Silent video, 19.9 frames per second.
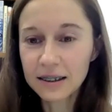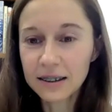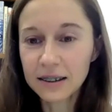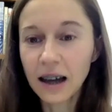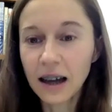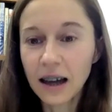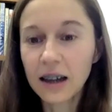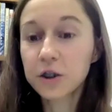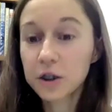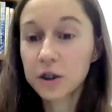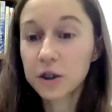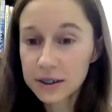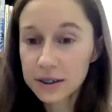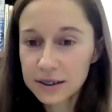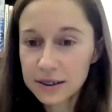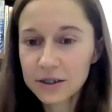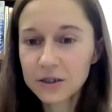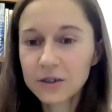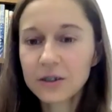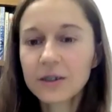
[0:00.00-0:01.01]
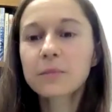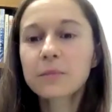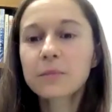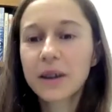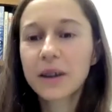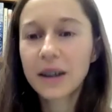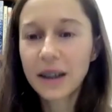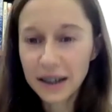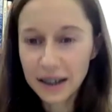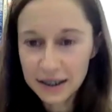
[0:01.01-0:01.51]
not just a
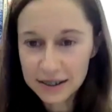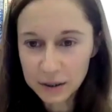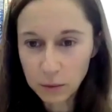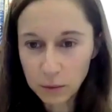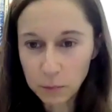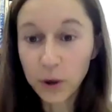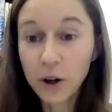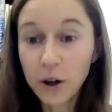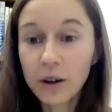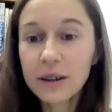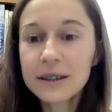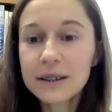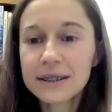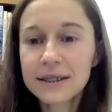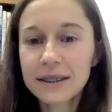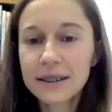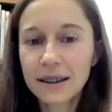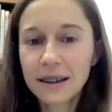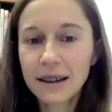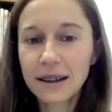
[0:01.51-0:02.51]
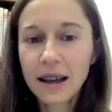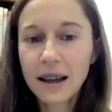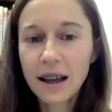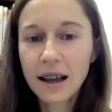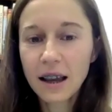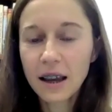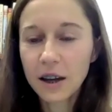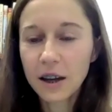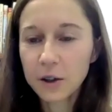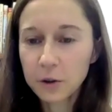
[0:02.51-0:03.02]
student, but like as a person,
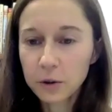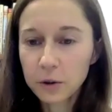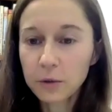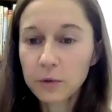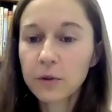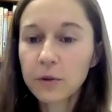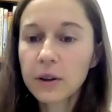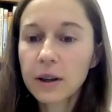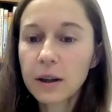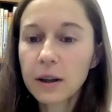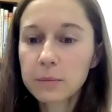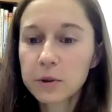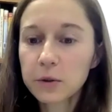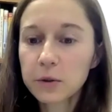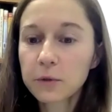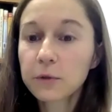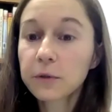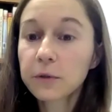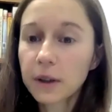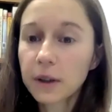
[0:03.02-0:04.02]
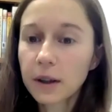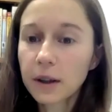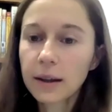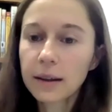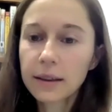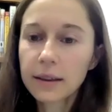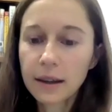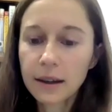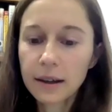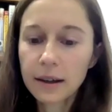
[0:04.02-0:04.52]
in order for them to feel
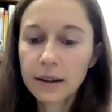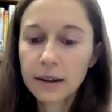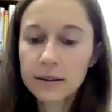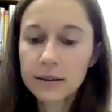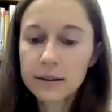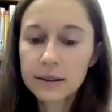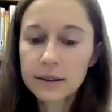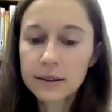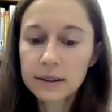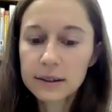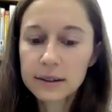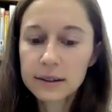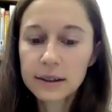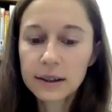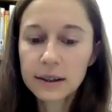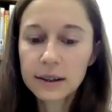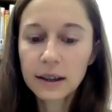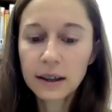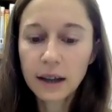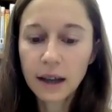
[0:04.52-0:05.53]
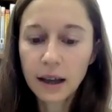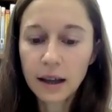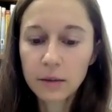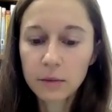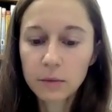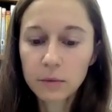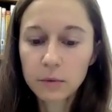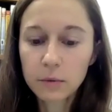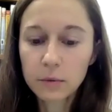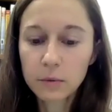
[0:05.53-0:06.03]
like they can succeed
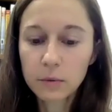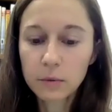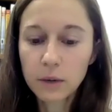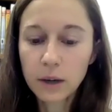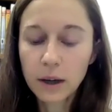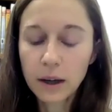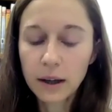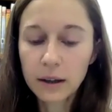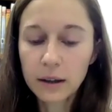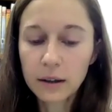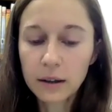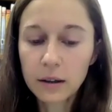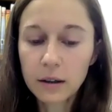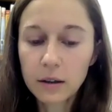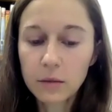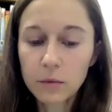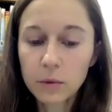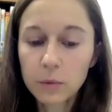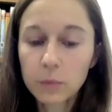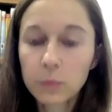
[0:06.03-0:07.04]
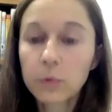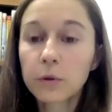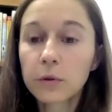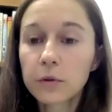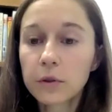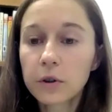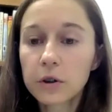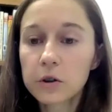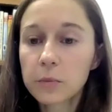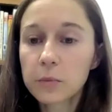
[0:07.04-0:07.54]
and remove
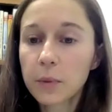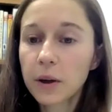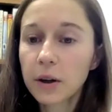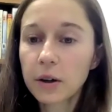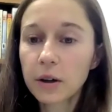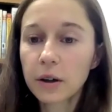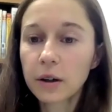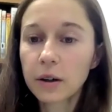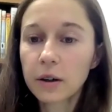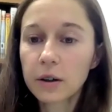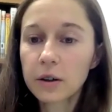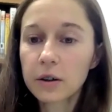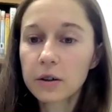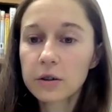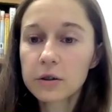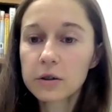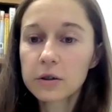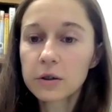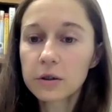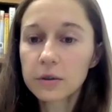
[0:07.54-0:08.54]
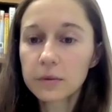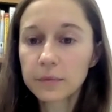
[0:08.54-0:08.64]
those barriers.